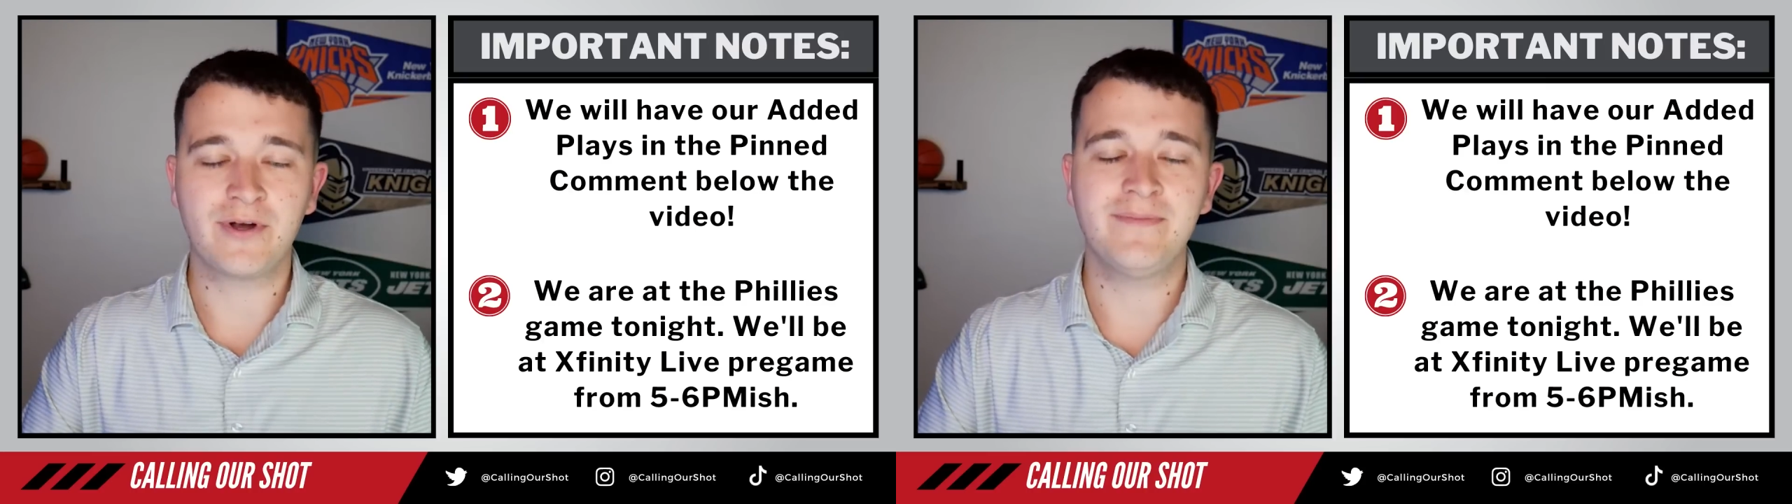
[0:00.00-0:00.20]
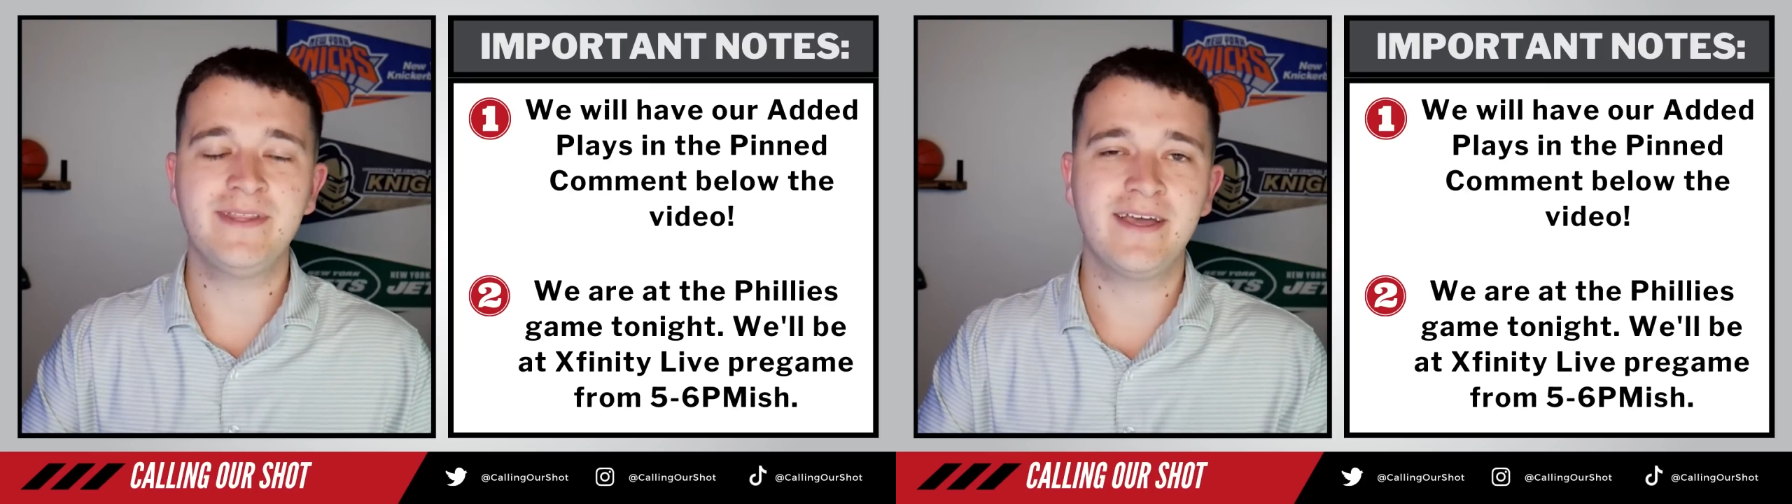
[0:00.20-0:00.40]

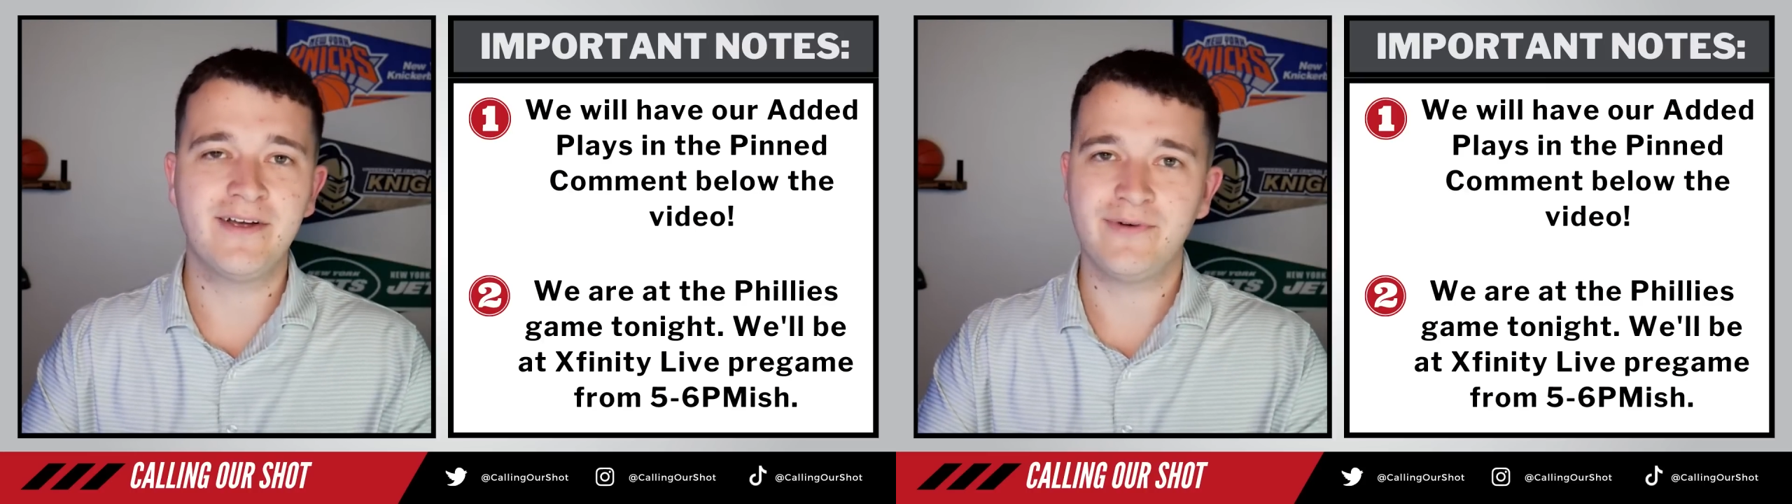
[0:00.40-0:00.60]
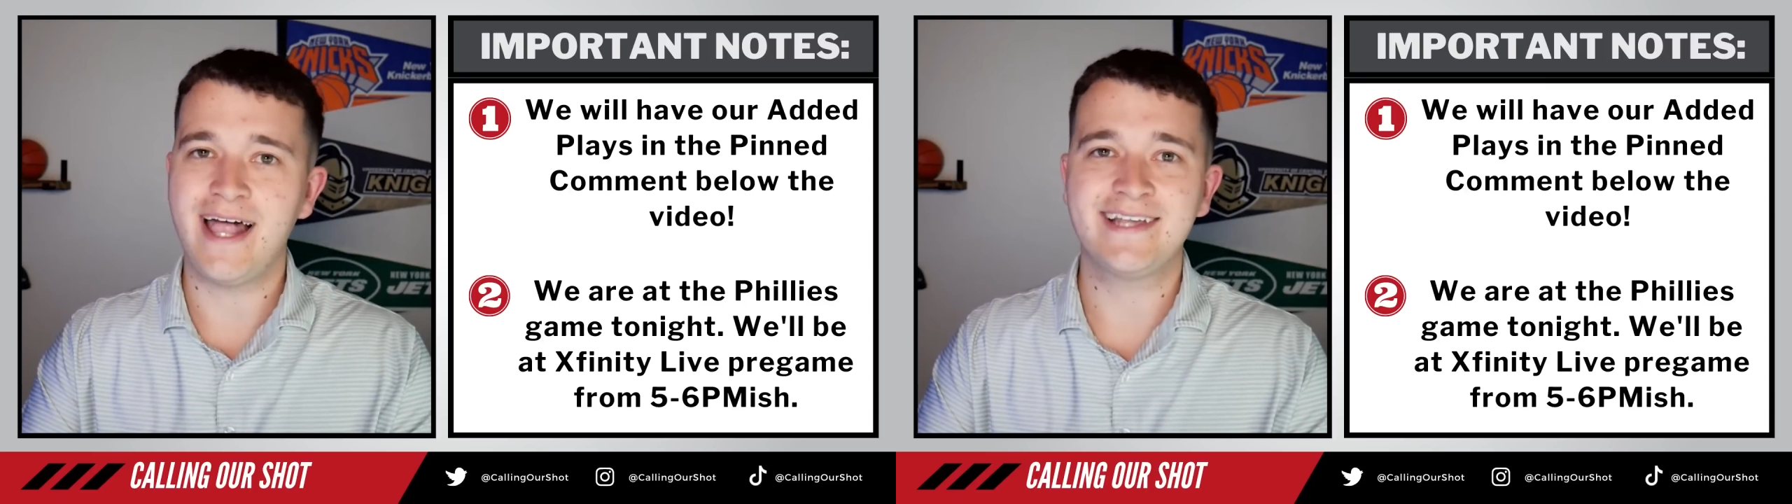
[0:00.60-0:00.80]
We're going to be
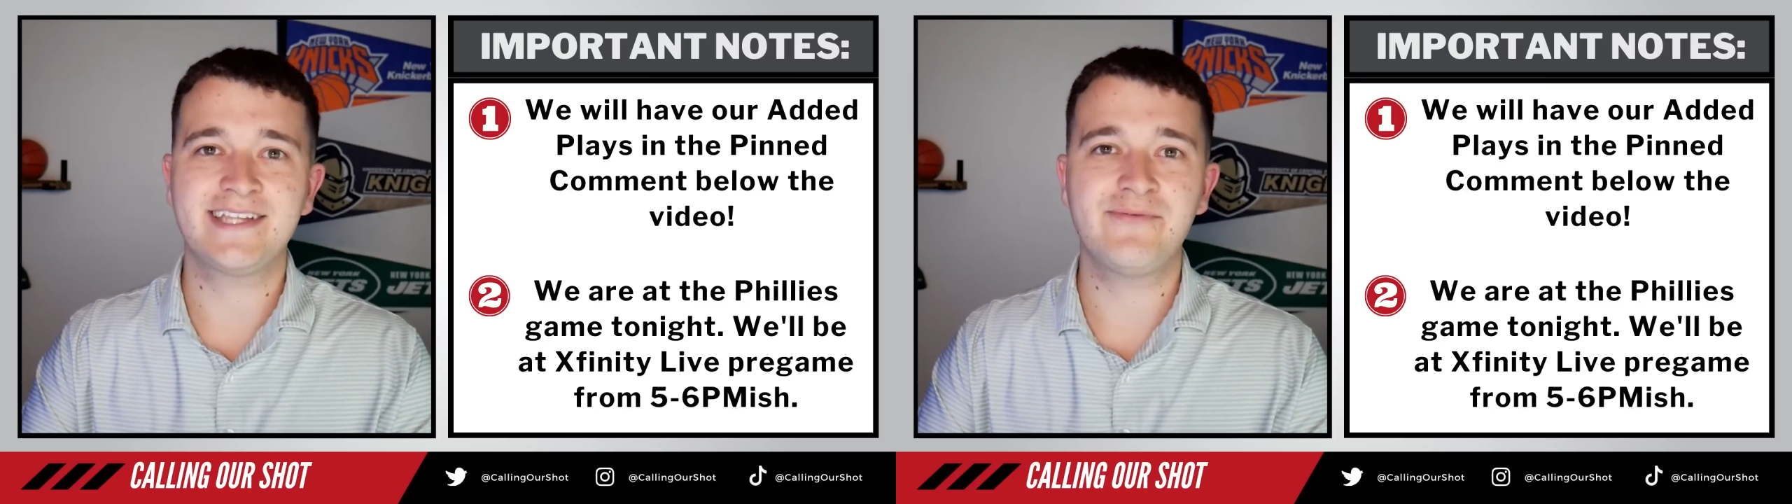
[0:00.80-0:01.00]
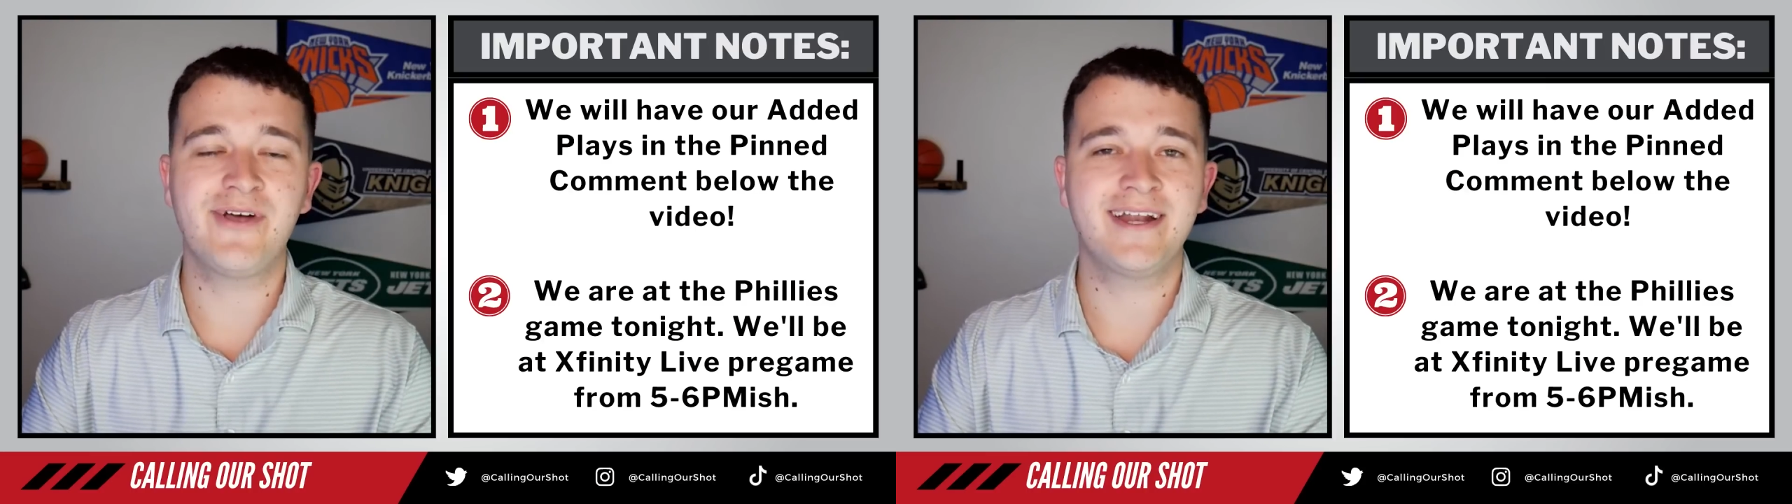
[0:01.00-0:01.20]
there. Well,
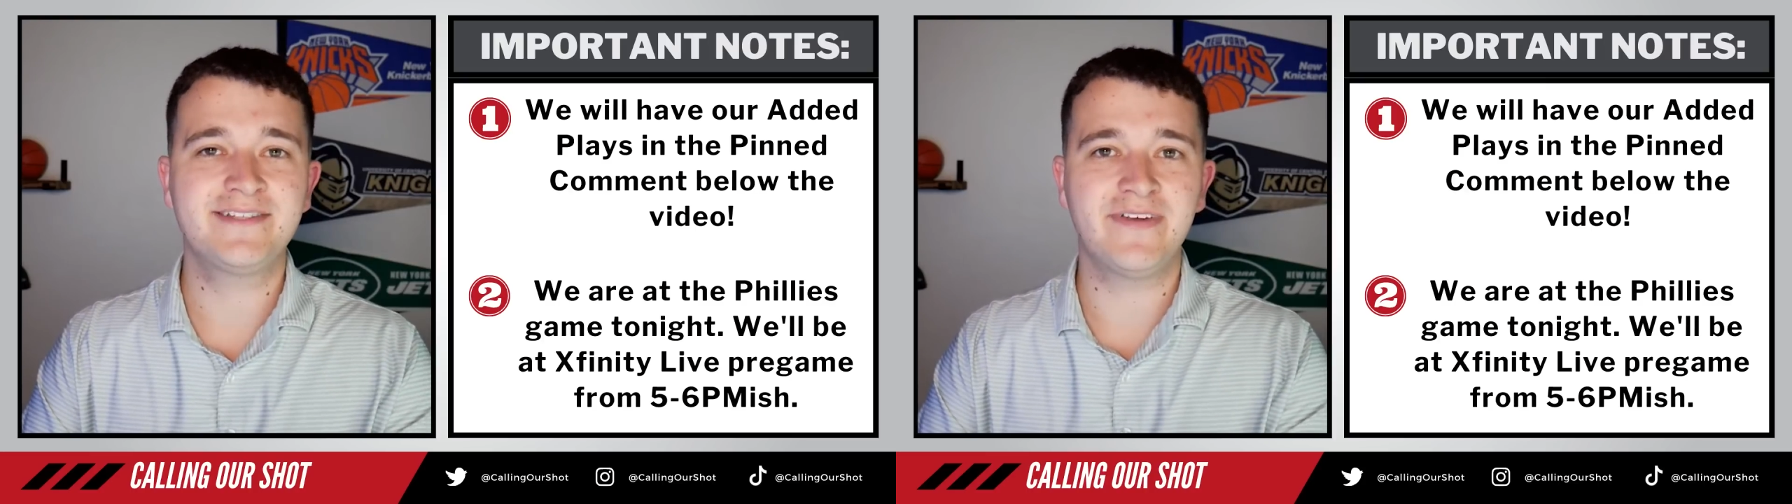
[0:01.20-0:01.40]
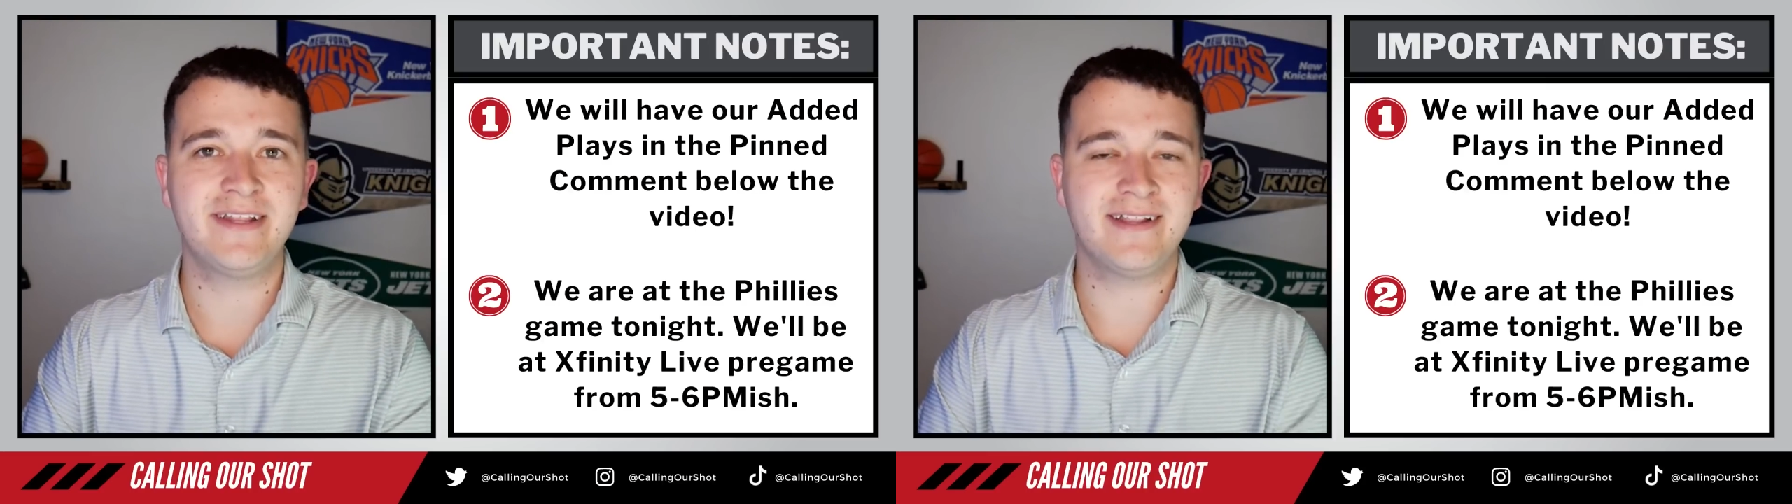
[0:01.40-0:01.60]
last time we were at
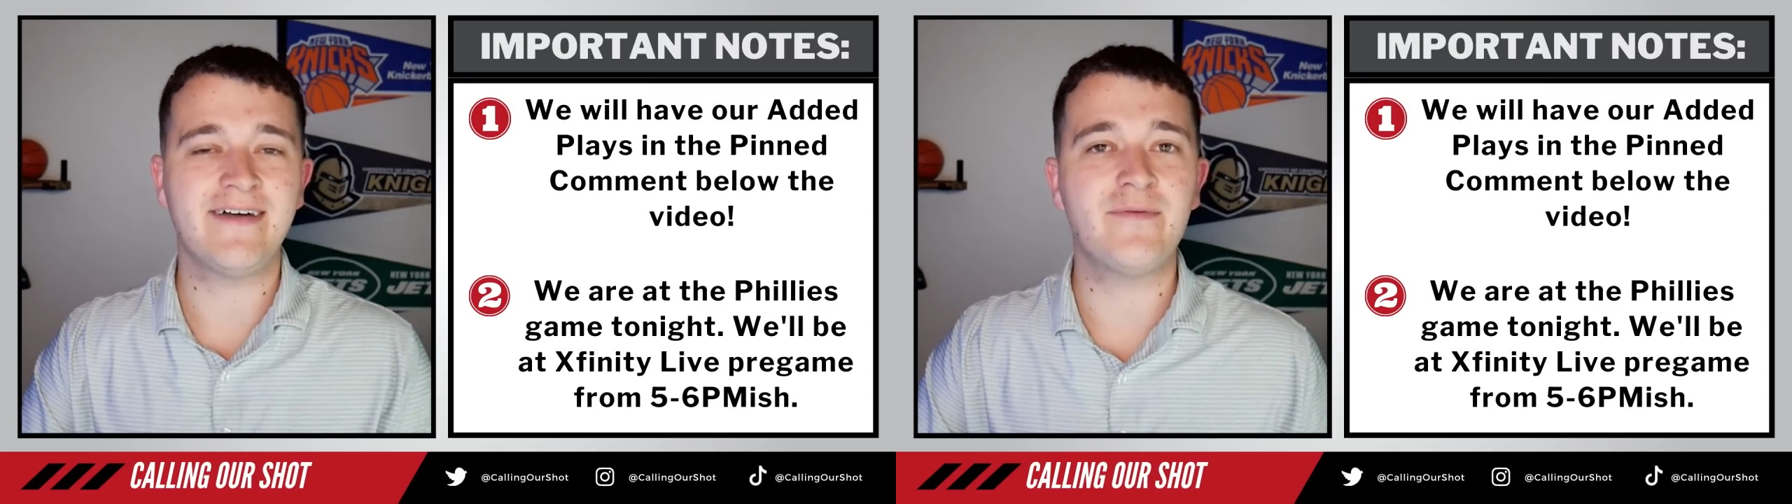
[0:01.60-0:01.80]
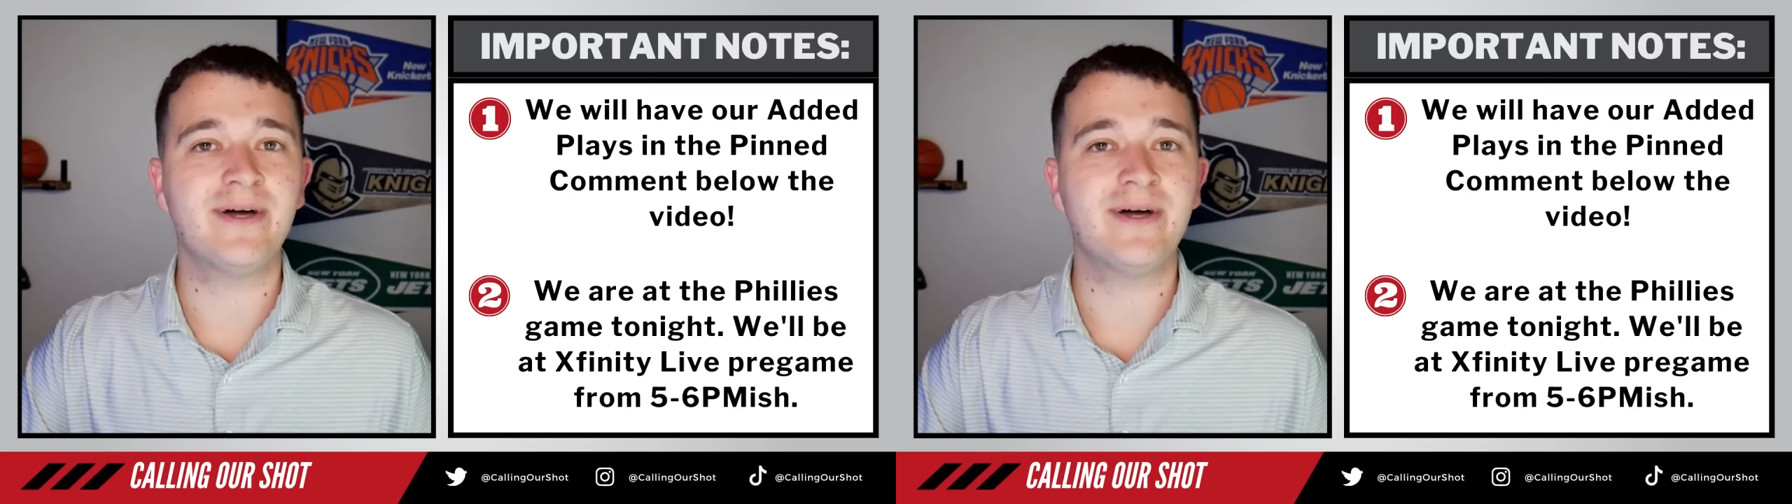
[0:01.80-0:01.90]
Xfinity Live,